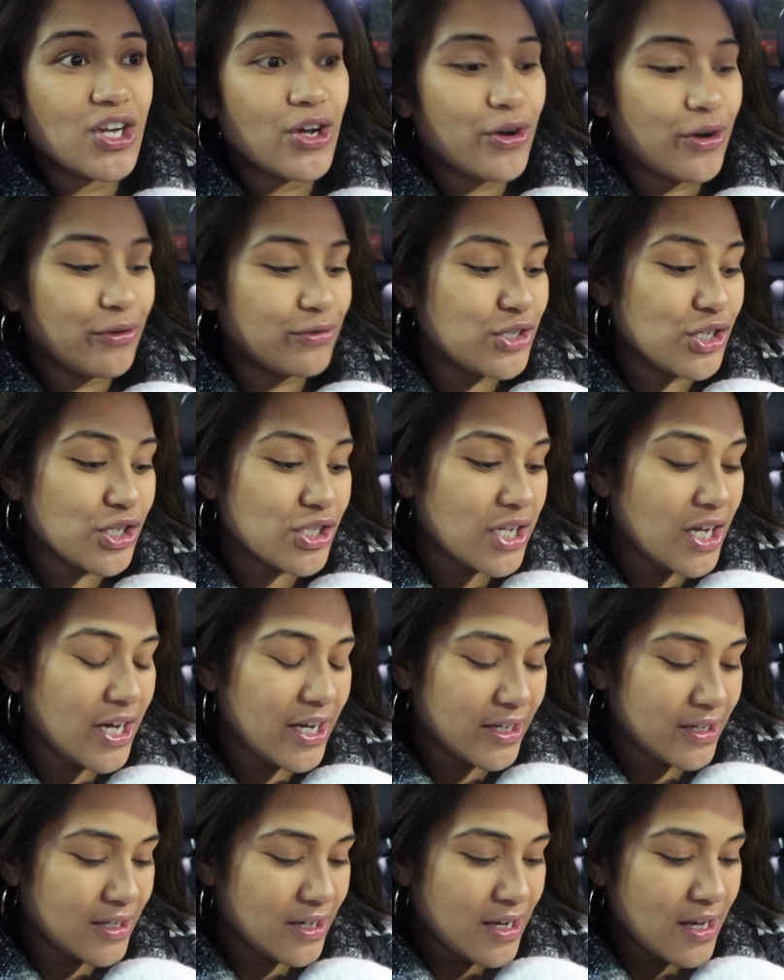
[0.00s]
like of just
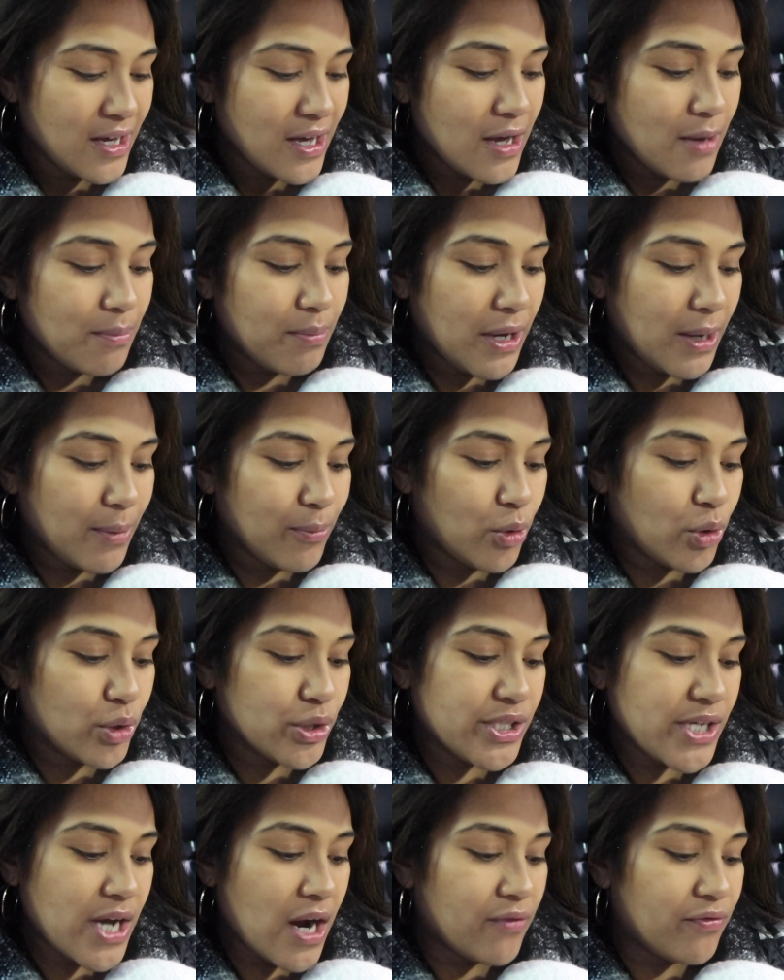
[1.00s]
like being more
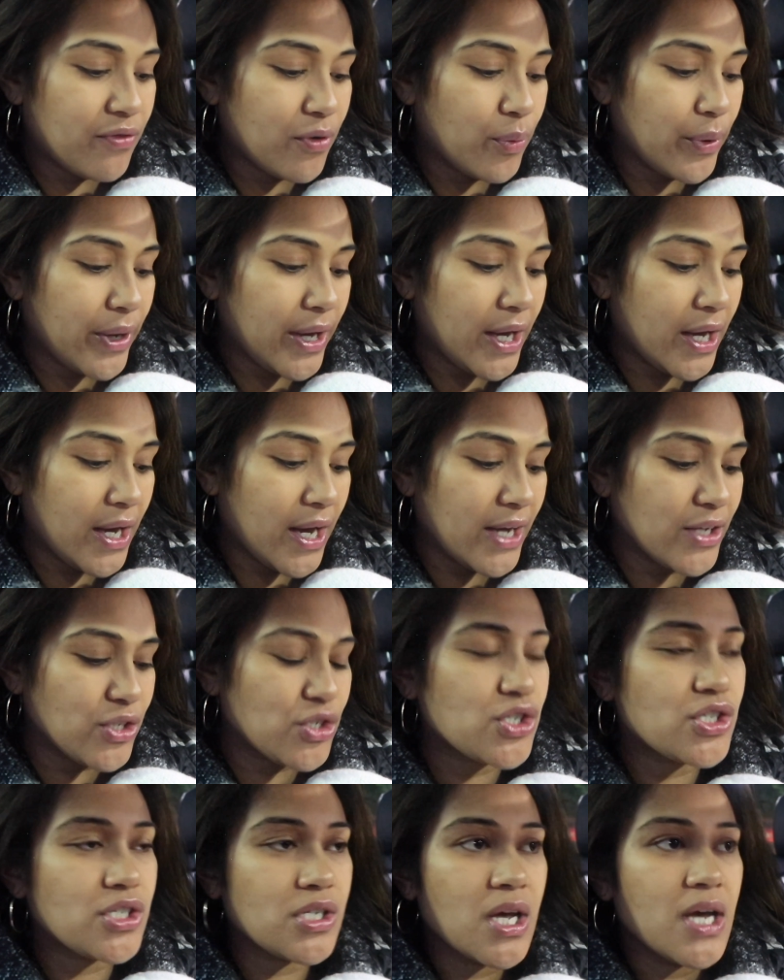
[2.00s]
self-aware and
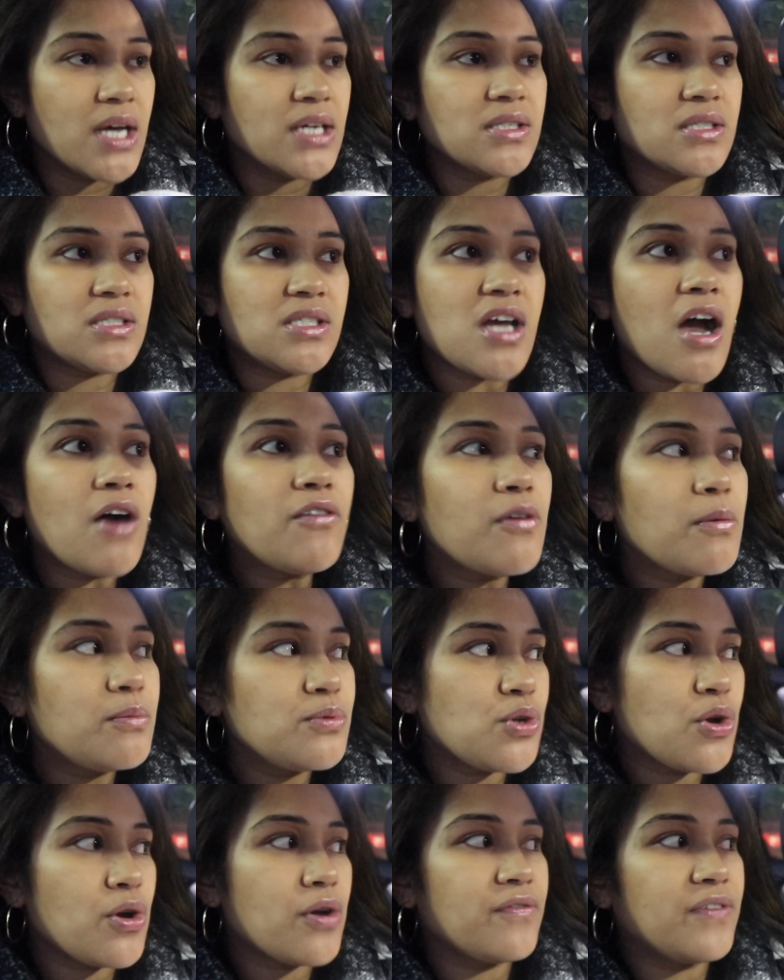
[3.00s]
just
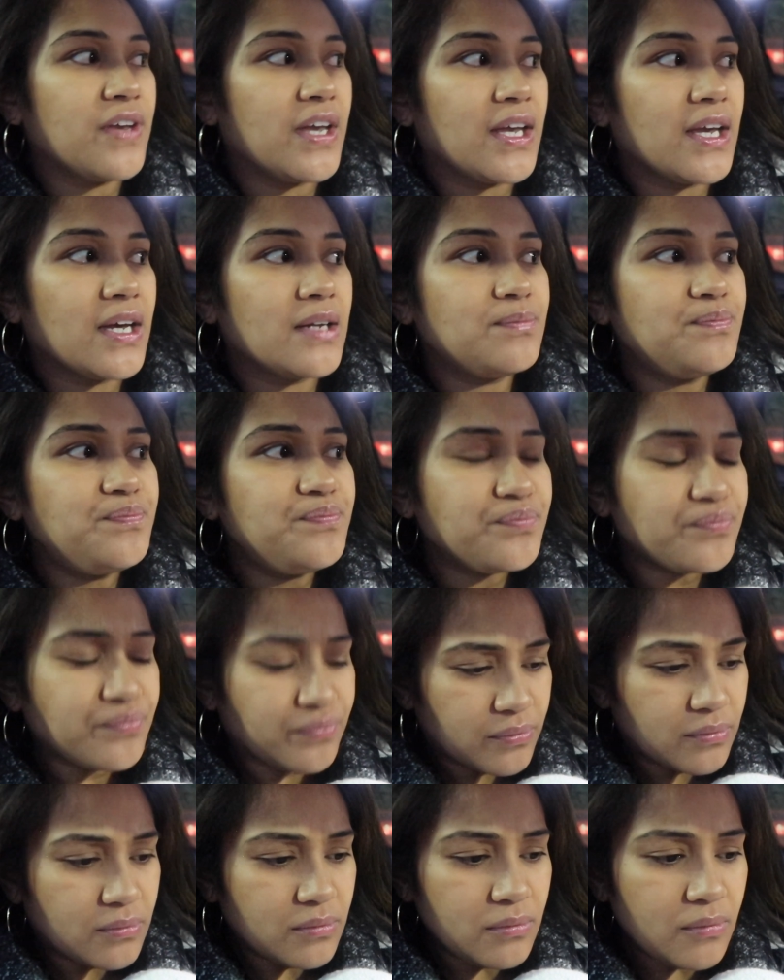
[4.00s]
self-observing and
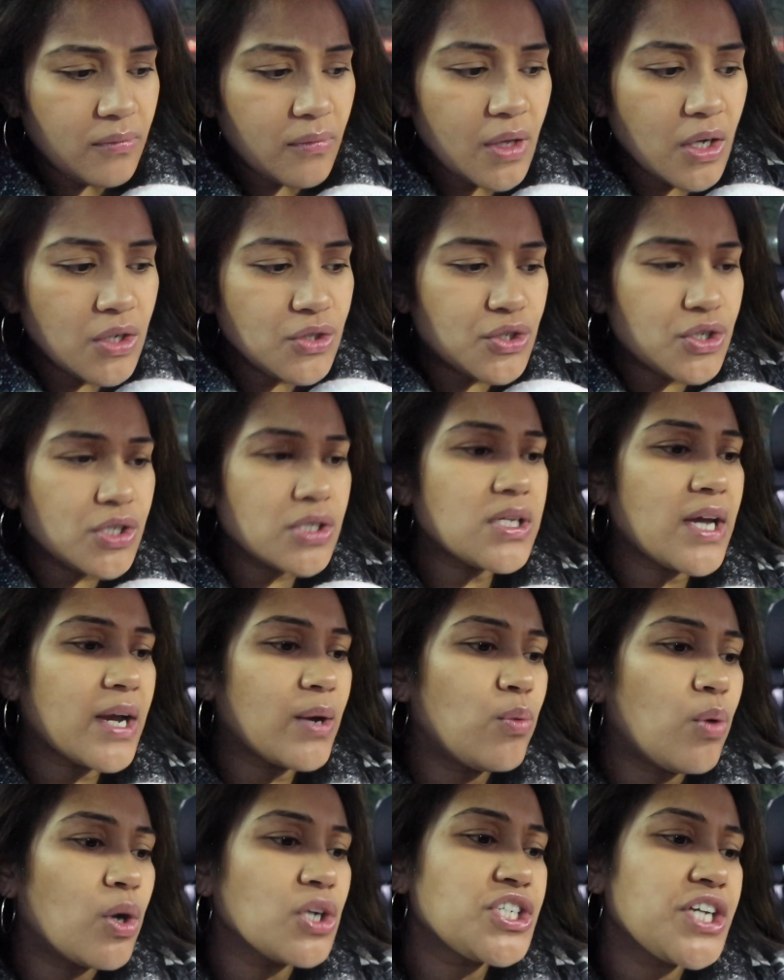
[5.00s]
just
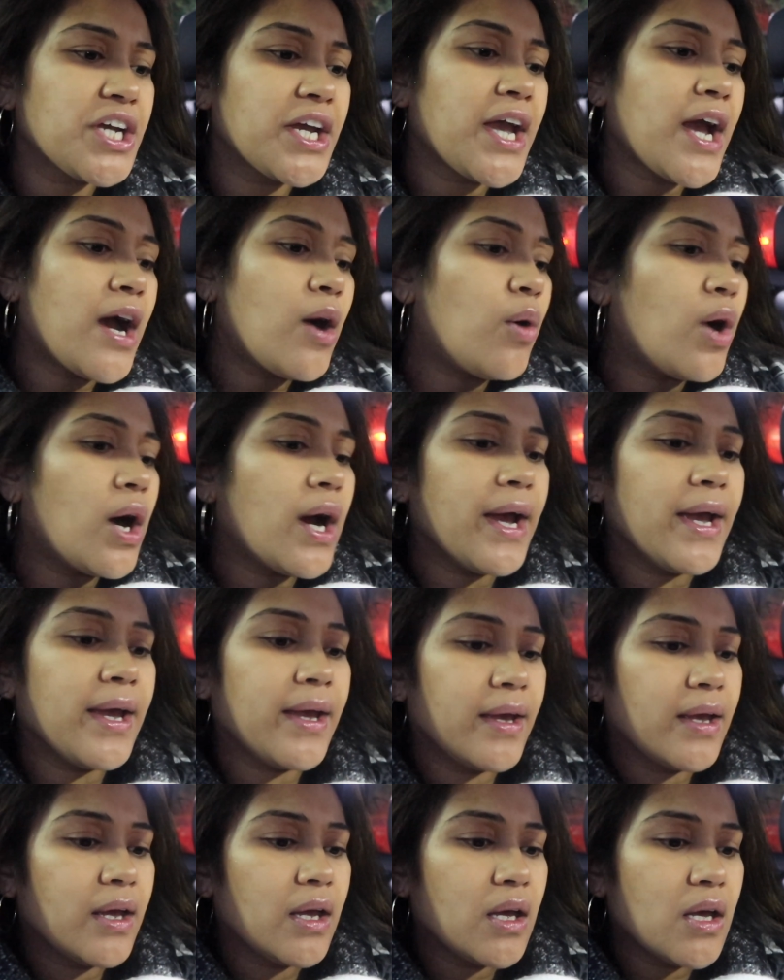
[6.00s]
like watching how
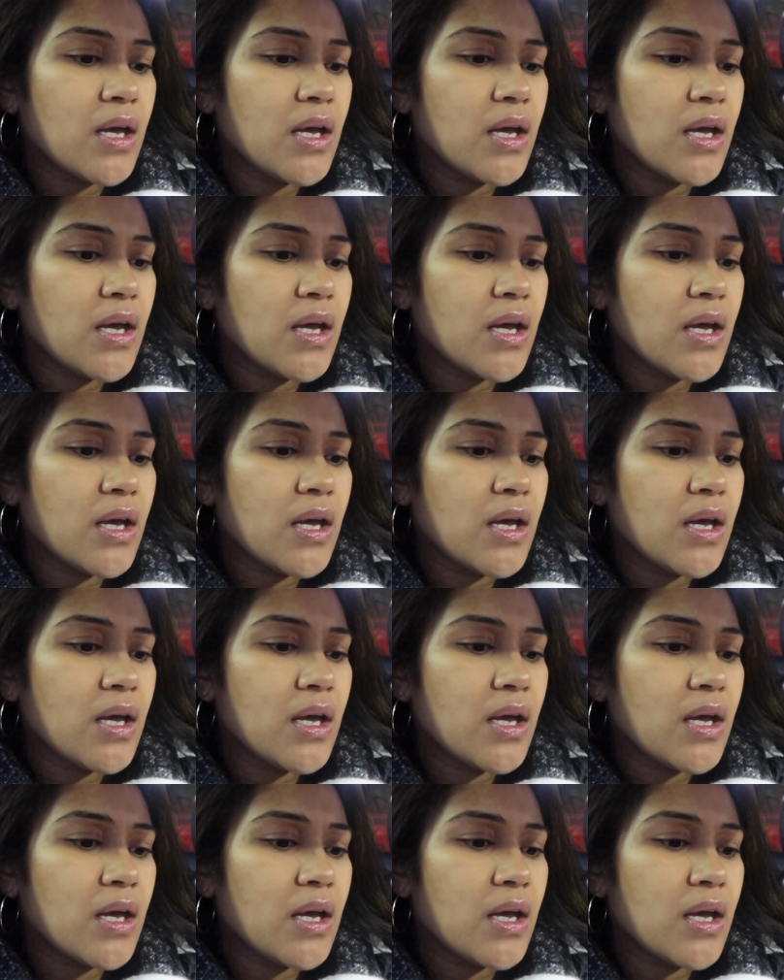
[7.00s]
I